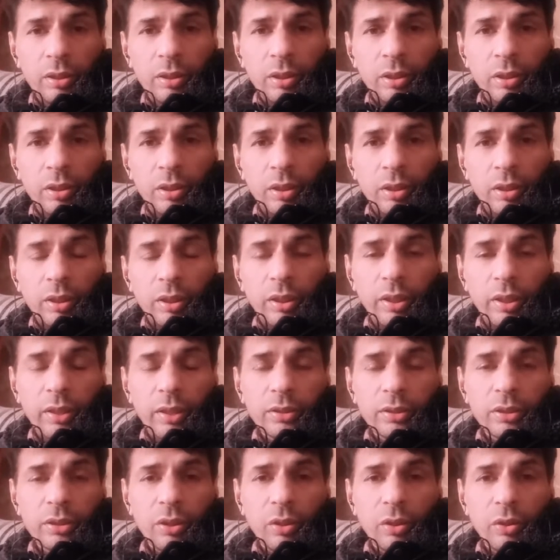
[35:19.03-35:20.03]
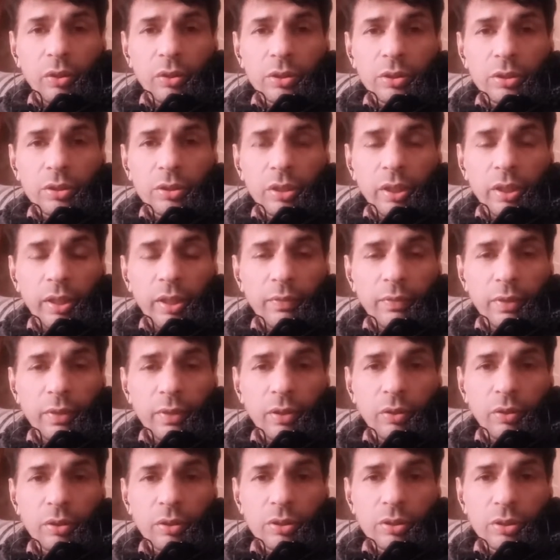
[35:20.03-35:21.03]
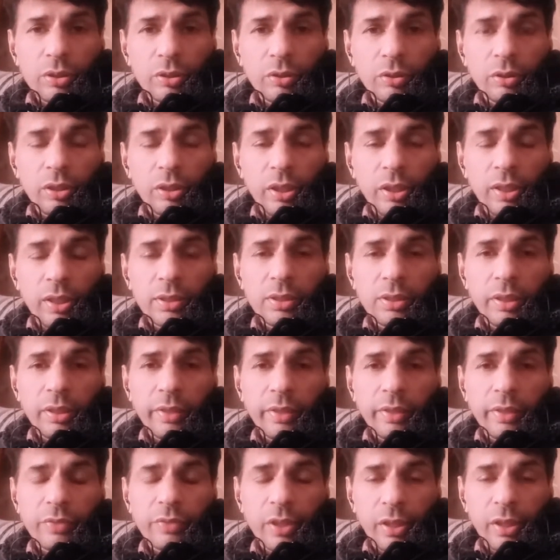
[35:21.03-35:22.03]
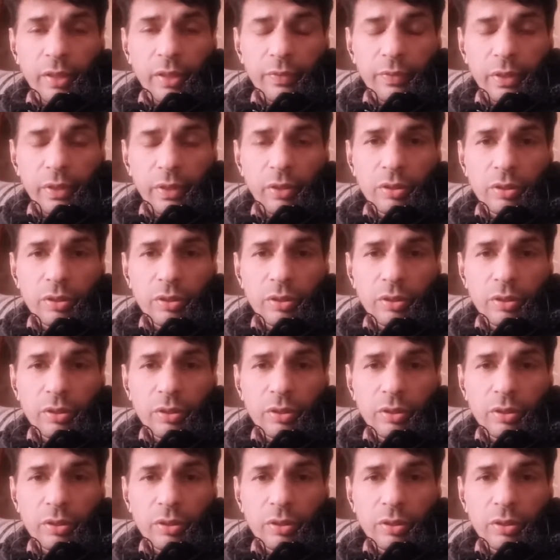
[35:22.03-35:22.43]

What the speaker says: He has crossed heaven also. He has left heaven also.